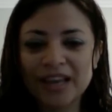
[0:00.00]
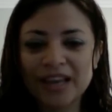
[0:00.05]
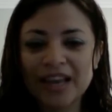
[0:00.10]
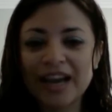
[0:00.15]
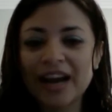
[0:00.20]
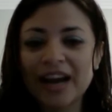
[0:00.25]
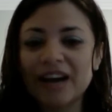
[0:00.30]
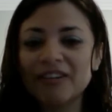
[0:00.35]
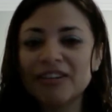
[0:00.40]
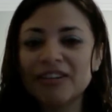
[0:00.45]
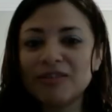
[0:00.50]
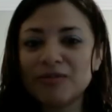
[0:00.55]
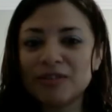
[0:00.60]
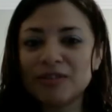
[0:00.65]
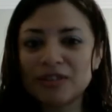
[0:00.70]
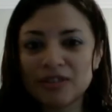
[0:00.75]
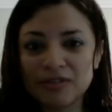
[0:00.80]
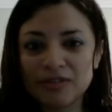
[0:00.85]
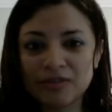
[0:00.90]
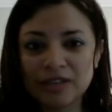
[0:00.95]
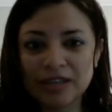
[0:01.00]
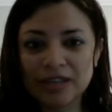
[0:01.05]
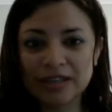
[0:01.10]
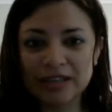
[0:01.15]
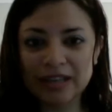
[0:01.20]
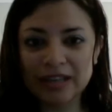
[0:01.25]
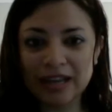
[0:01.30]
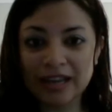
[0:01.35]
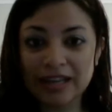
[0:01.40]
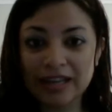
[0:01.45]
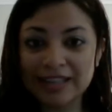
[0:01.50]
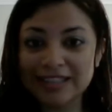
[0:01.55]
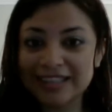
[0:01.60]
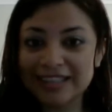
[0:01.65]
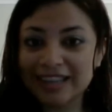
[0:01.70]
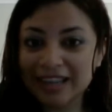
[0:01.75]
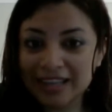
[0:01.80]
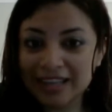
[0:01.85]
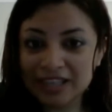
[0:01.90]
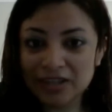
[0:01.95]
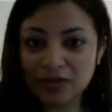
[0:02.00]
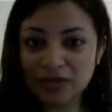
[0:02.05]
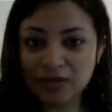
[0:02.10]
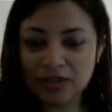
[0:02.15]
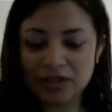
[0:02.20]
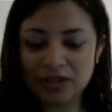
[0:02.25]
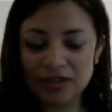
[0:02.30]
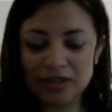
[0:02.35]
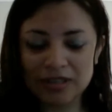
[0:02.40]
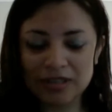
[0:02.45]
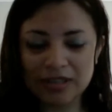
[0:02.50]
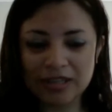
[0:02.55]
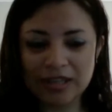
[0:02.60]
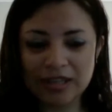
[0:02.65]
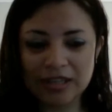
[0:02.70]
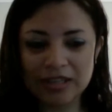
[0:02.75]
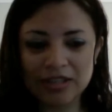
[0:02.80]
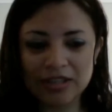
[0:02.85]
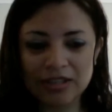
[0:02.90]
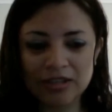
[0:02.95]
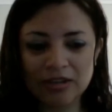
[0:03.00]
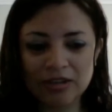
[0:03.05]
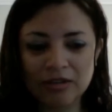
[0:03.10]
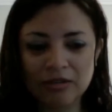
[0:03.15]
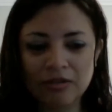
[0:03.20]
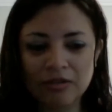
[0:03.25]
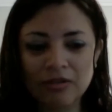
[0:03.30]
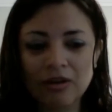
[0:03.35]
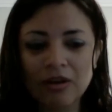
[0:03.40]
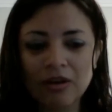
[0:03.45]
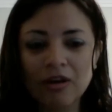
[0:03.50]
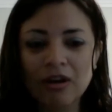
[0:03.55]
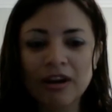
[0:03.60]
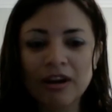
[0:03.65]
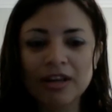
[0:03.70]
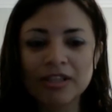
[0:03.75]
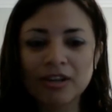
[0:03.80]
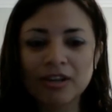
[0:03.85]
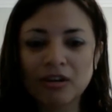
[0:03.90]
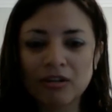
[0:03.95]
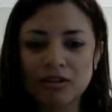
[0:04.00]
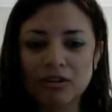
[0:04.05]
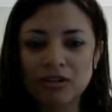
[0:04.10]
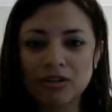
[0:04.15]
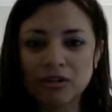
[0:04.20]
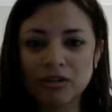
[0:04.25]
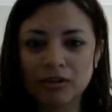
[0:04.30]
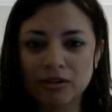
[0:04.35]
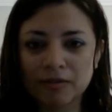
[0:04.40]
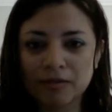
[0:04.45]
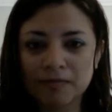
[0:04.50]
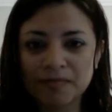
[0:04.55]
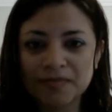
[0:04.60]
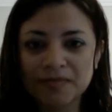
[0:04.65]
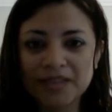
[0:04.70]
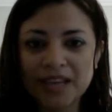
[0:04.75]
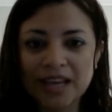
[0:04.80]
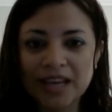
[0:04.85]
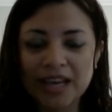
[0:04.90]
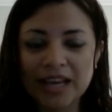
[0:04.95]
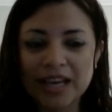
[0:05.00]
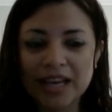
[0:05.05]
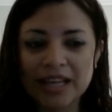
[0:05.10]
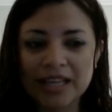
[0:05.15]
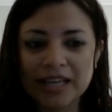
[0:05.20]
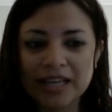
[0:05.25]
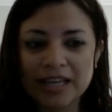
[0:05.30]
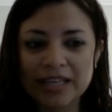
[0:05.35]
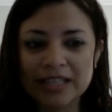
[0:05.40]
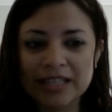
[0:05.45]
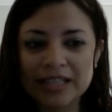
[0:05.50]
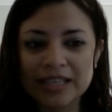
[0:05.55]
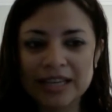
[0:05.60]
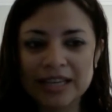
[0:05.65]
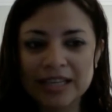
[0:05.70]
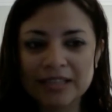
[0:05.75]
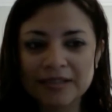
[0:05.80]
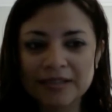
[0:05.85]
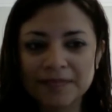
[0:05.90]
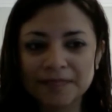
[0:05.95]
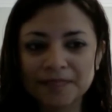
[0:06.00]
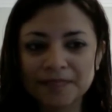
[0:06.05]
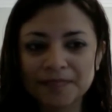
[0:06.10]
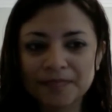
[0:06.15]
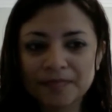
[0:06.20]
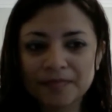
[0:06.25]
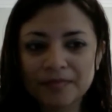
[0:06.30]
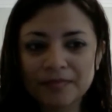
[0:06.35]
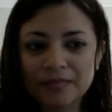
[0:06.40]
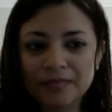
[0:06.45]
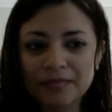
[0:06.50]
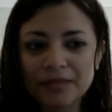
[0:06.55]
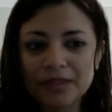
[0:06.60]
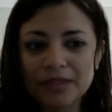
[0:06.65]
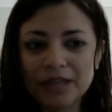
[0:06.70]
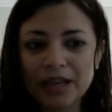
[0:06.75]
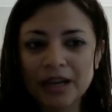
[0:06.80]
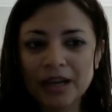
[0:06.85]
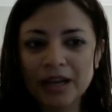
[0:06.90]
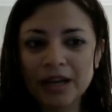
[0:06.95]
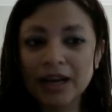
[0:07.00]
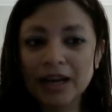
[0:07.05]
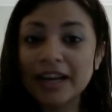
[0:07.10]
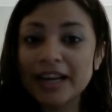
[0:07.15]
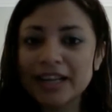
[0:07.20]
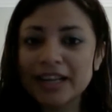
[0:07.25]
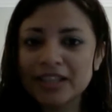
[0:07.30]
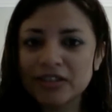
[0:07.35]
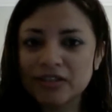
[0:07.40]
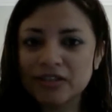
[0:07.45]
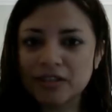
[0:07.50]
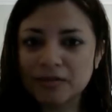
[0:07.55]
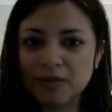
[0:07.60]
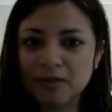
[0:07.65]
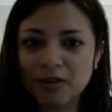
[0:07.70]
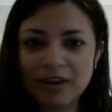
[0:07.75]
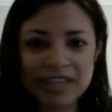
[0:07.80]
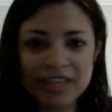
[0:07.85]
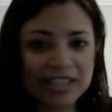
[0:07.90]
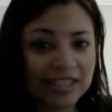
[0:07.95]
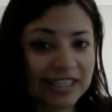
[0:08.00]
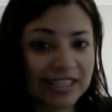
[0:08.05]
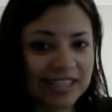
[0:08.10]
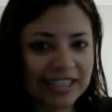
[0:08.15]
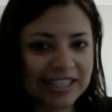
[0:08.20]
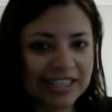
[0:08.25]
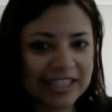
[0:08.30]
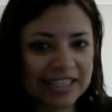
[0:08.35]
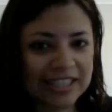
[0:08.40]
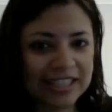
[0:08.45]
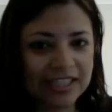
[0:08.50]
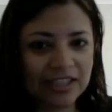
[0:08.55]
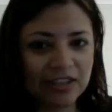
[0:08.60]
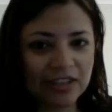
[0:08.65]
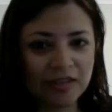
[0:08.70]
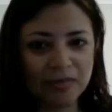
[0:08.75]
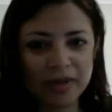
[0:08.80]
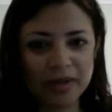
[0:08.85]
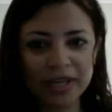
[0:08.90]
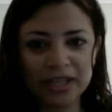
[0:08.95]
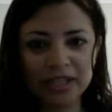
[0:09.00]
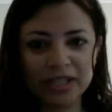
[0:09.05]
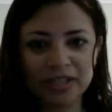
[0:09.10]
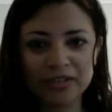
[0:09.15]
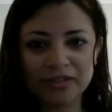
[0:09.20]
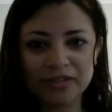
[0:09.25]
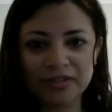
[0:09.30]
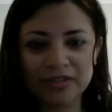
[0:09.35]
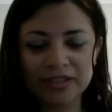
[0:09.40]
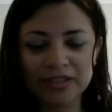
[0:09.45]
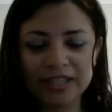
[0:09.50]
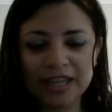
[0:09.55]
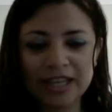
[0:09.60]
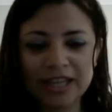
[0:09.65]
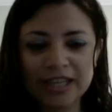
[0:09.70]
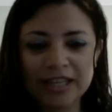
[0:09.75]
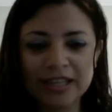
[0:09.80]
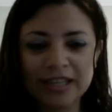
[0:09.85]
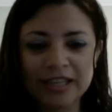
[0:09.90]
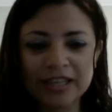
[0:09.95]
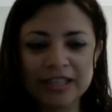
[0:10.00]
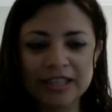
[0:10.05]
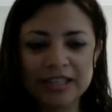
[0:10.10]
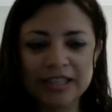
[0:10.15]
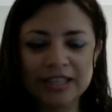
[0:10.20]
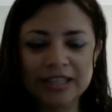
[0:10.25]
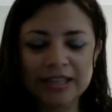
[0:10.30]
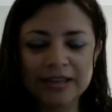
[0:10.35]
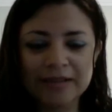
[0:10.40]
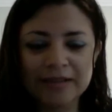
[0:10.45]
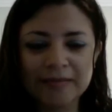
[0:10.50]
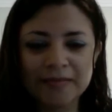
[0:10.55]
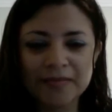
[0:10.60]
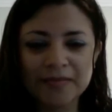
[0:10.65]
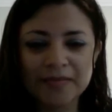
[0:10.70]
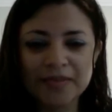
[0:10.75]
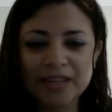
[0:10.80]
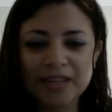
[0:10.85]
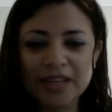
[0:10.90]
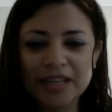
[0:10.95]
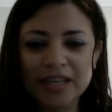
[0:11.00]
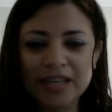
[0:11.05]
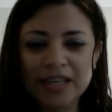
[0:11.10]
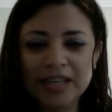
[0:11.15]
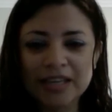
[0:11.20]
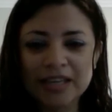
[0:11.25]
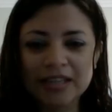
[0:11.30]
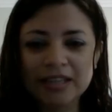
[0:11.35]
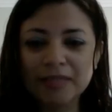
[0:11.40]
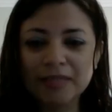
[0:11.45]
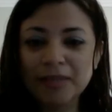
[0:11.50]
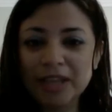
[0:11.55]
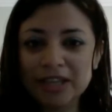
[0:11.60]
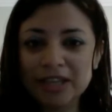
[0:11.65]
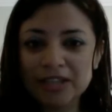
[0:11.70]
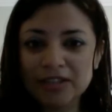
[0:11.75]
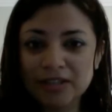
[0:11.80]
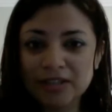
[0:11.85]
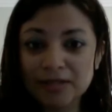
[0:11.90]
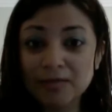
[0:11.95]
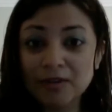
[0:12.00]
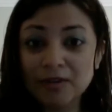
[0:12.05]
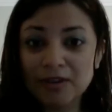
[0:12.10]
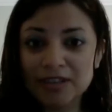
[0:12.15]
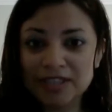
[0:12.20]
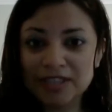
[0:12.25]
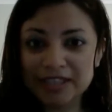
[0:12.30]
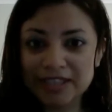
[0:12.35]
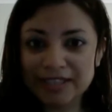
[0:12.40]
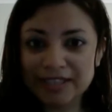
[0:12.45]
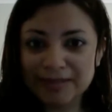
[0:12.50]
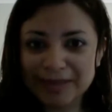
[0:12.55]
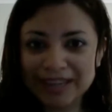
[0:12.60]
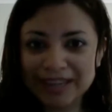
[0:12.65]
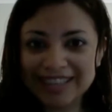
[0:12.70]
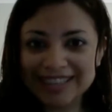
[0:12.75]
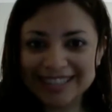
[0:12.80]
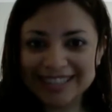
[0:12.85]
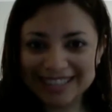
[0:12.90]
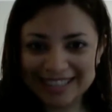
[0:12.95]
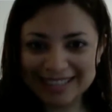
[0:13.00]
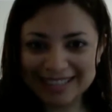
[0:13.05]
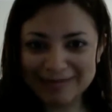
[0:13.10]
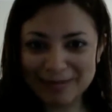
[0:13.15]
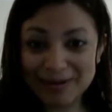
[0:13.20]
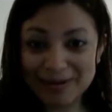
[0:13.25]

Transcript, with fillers: how he was doing as a high school student. And so I talked to her and I said, uh, I asked her some questions because she didn't know my history with Teddy. And I said, um, let me ask you some questions about this boy.